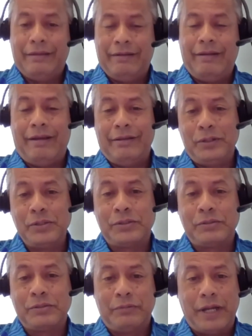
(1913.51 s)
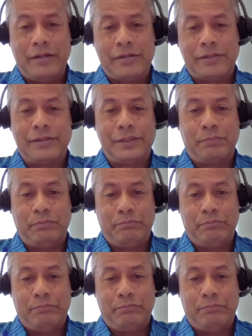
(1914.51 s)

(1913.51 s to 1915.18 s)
Yeah, those also they like it too.